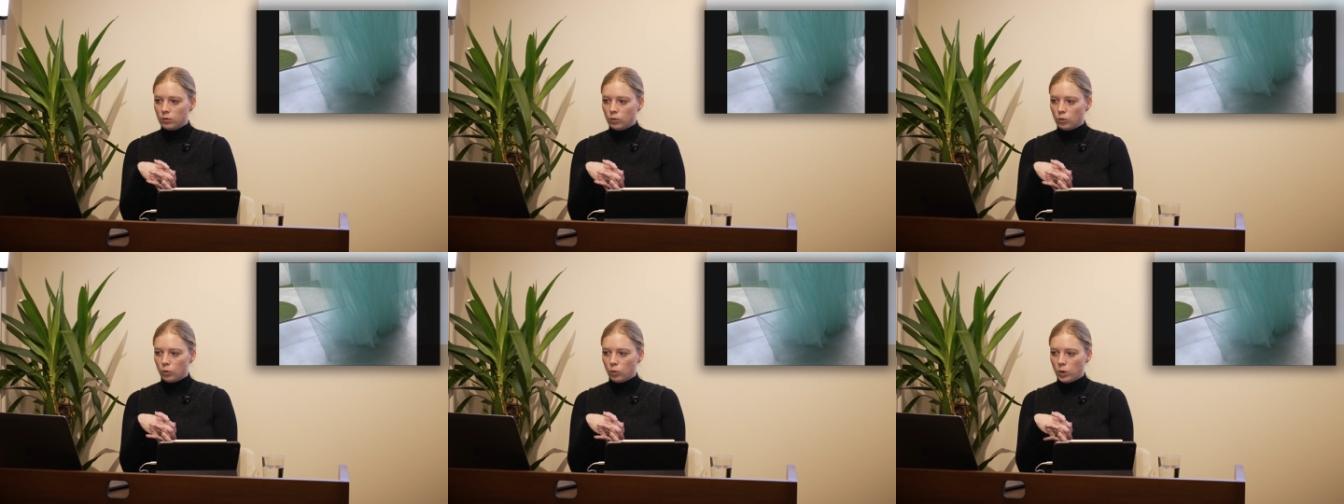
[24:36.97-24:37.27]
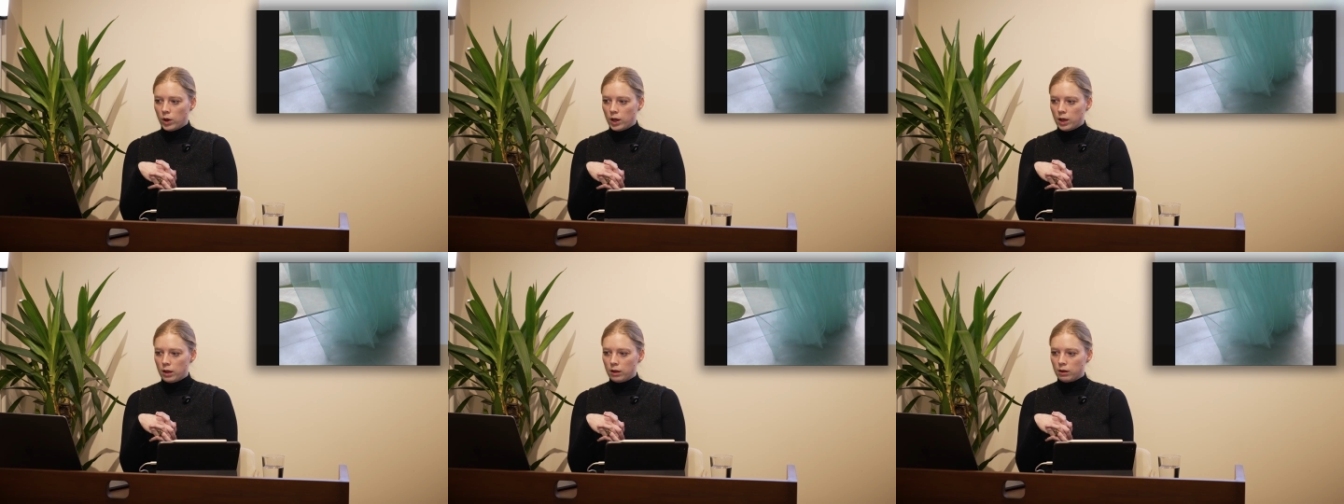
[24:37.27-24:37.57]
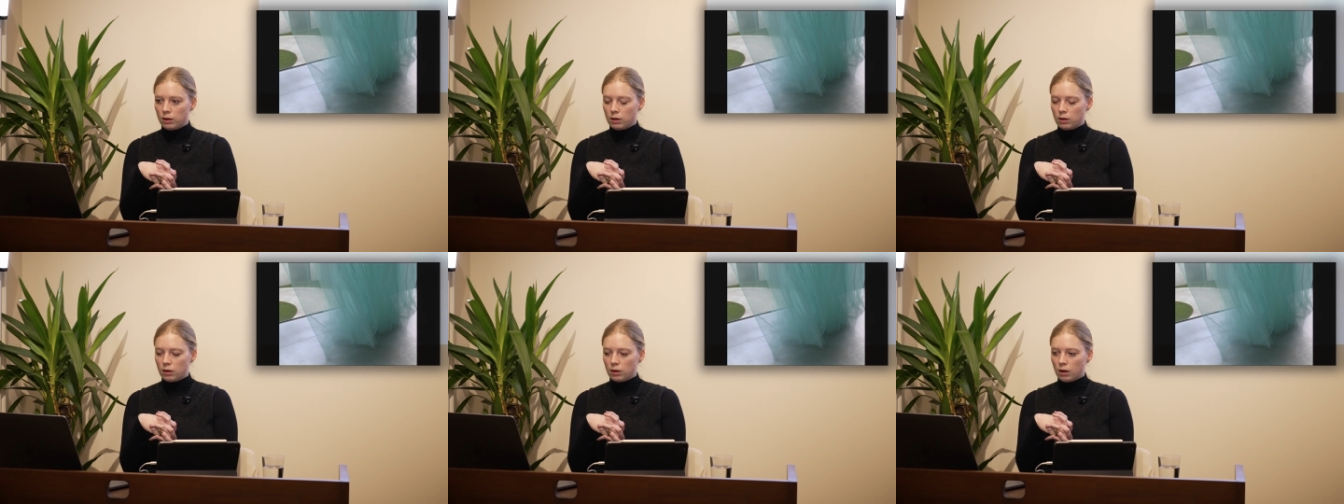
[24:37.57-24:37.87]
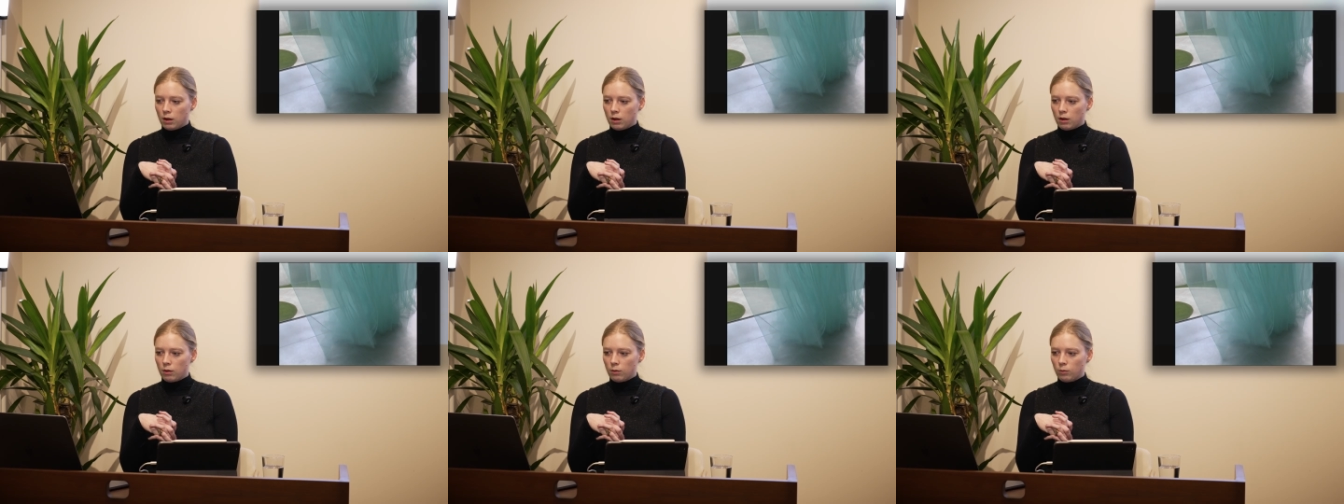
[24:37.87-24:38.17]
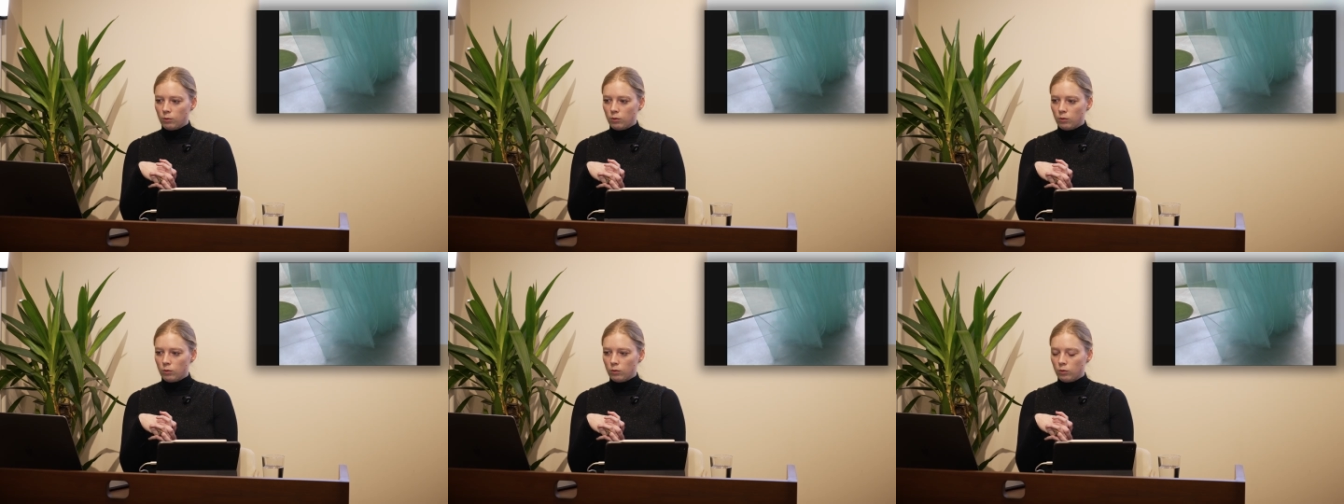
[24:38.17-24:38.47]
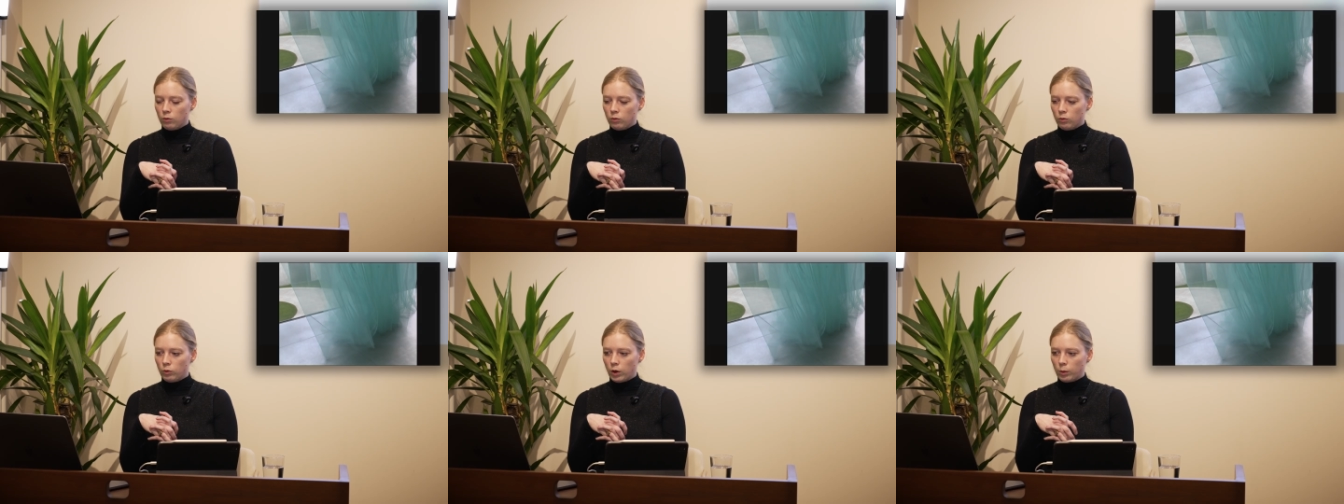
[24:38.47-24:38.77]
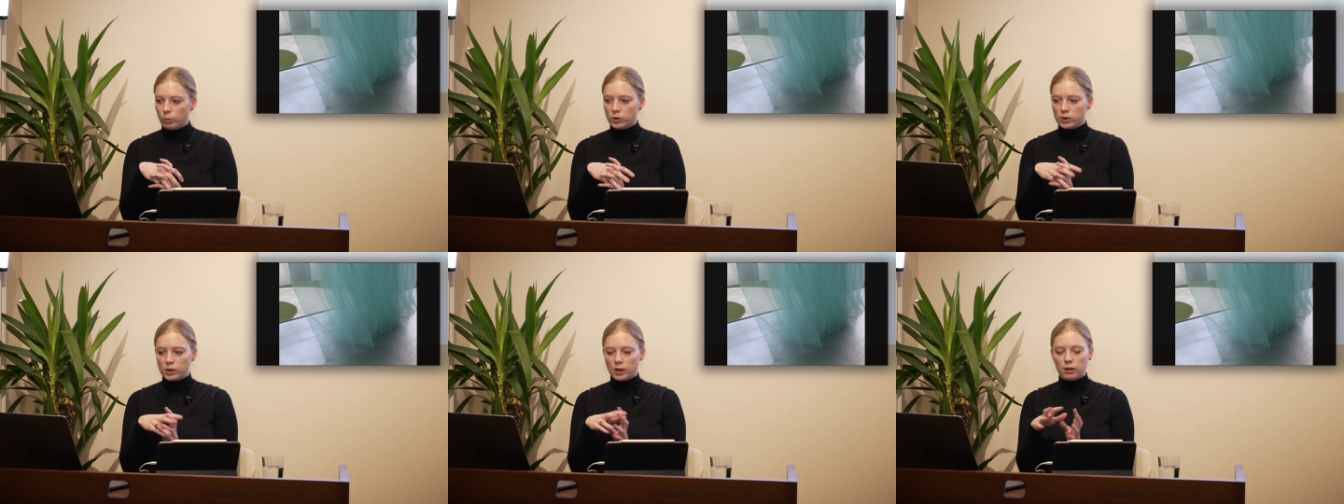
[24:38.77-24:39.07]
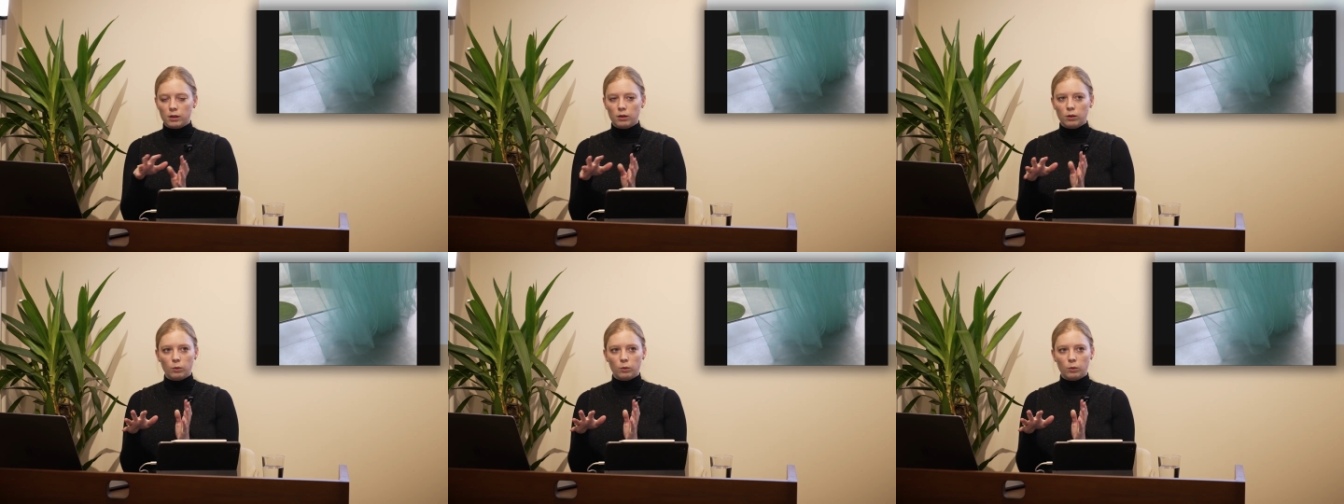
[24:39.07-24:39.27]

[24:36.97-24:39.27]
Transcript: with representing